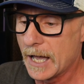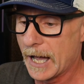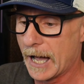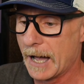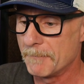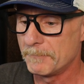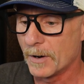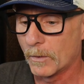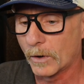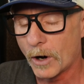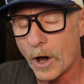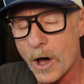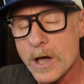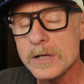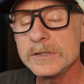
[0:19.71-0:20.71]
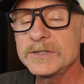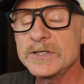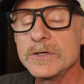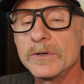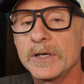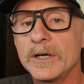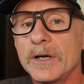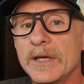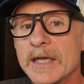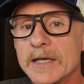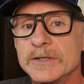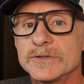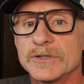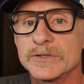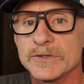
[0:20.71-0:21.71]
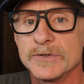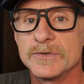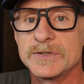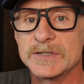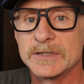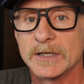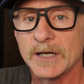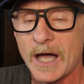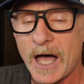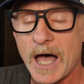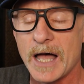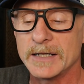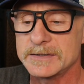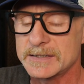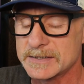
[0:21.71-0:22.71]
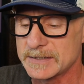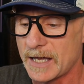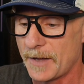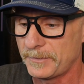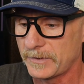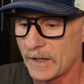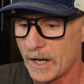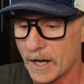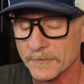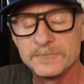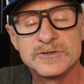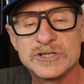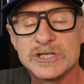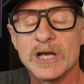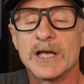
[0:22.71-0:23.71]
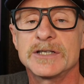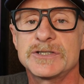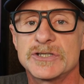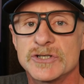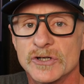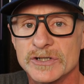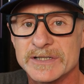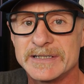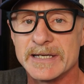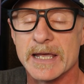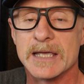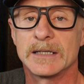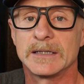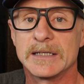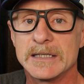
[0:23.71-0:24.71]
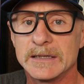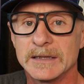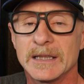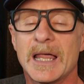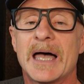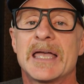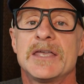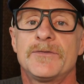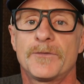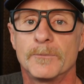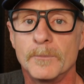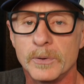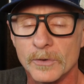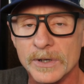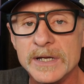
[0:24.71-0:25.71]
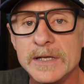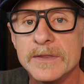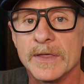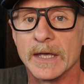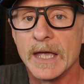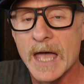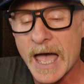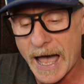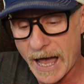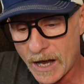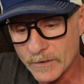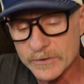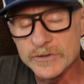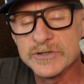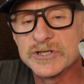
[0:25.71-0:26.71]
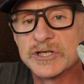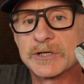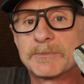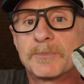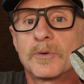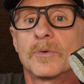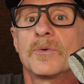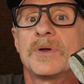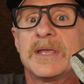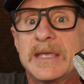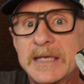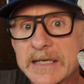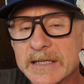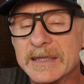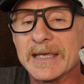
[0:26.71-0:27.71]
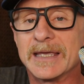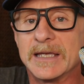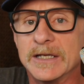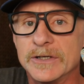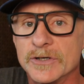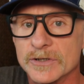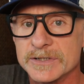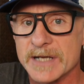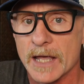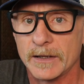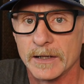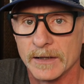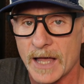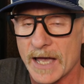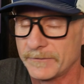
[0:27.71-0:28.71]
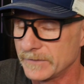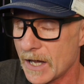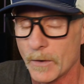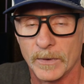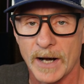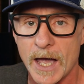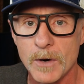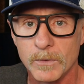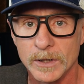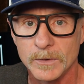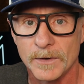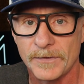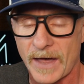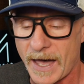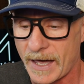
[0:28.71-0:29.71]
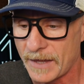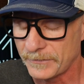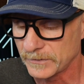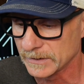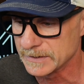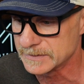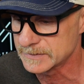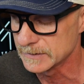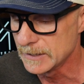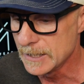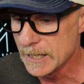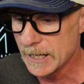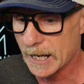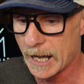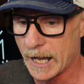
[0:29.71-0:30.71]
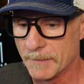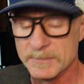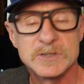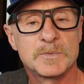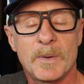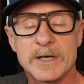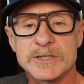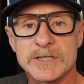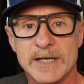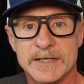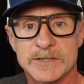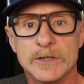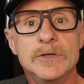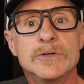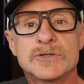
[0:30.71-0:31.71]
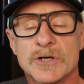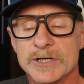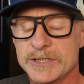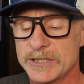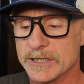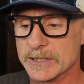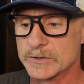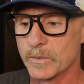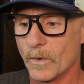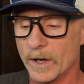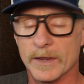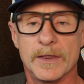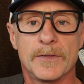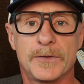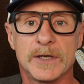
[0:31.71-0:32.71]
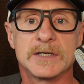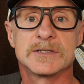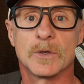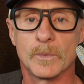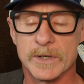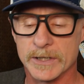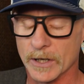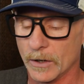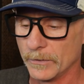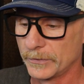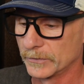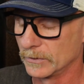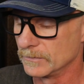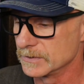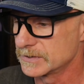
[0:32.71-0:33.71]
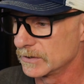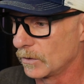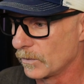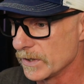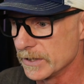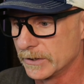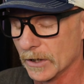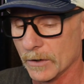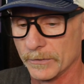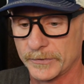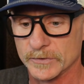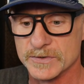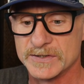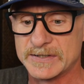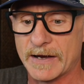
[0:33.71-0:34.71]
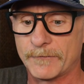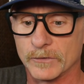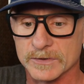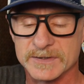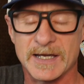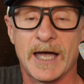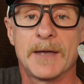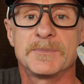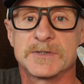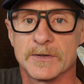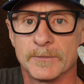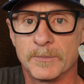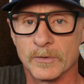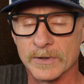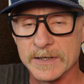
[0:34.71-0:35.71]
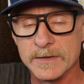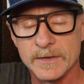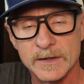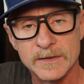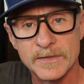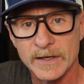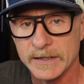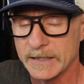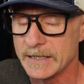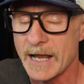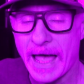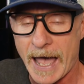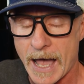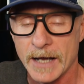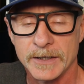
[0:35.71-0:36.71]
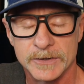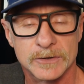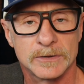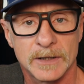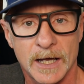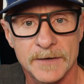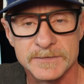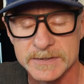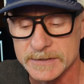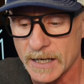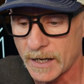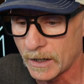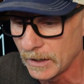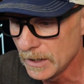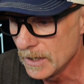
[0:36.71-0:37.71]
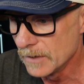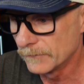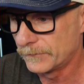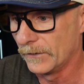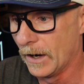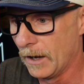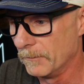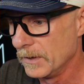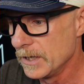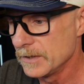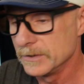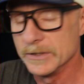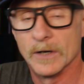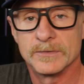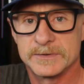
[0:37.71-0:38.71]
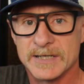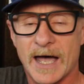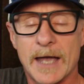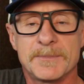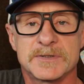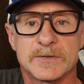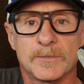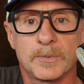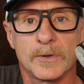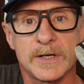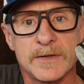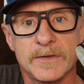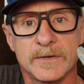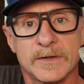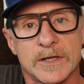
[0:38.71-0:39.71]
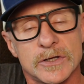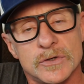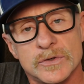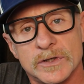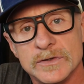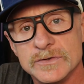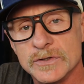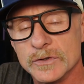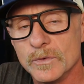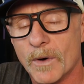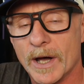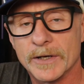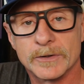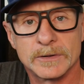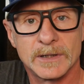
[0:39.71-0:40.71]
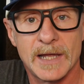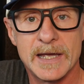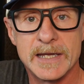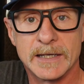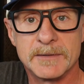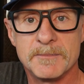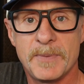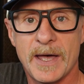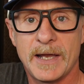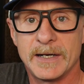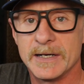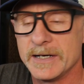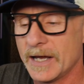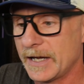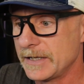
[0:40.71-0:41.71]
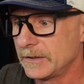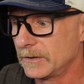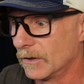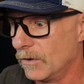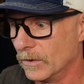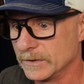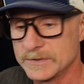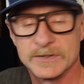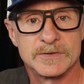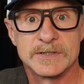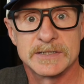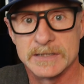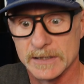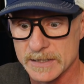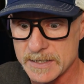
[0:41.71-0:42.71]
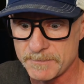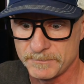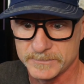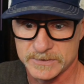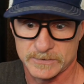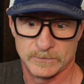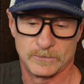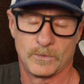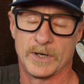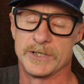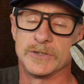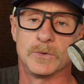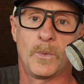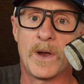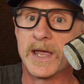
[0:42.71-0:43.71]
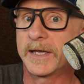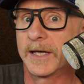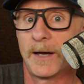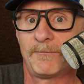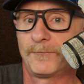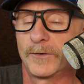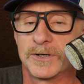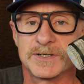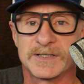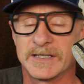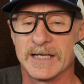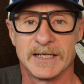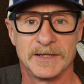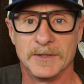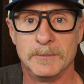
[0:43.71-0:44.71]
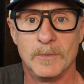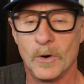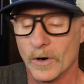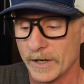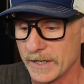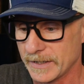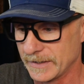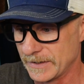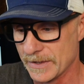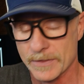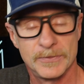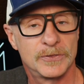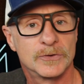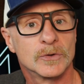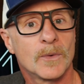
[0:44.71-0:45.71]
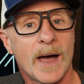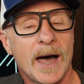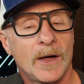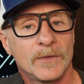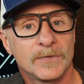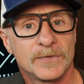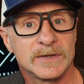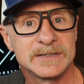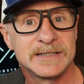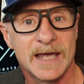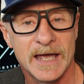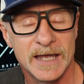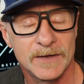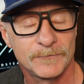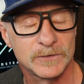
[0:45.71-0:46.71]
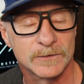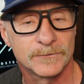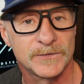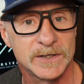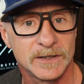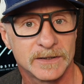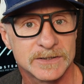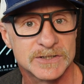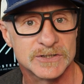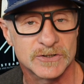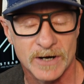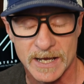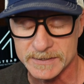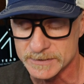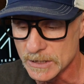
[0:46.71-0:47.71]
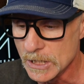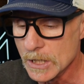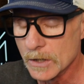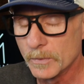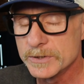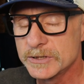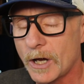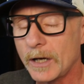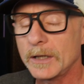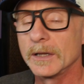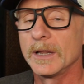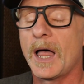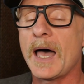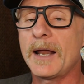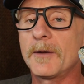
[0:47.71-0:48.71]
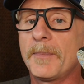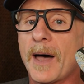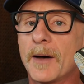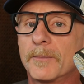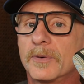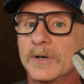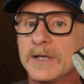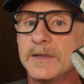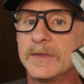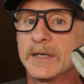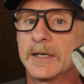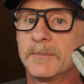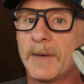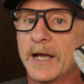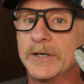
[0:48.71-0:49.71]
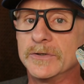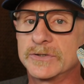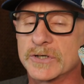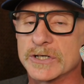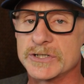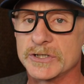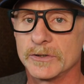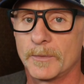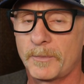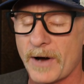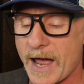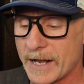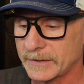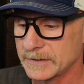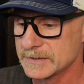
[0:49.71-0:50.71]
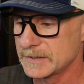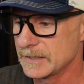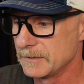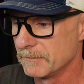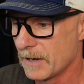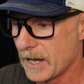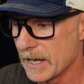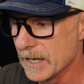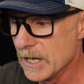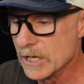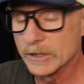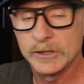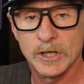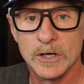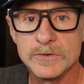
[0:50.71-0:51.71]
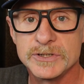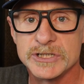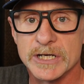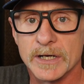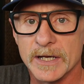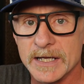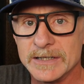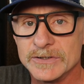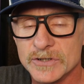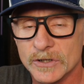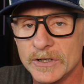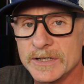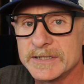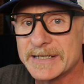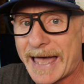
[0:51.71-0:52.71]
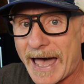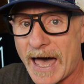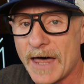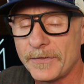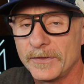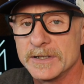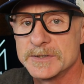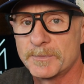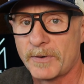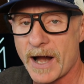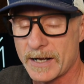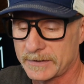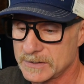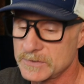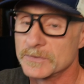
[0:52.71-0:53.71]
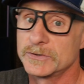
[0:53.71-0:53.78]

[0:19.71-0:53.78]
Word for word: Um, but we're also going to introduce the concept of just your daily life breathing, how you should breathe in your daily life. Now, when I work with athletes, um, especially as a nutritionist, one of the things that we go through is that we go through several types of breathing that can hack your lifestyle from, you know, types of breathing that you can do while you're laying in bed at night going to sleep to when you wake up first thing in the morning and then throughout the day if you're feeling stressed. We talk a lot about breathing in my nutritional practice, in my coaching endurance athletes practice.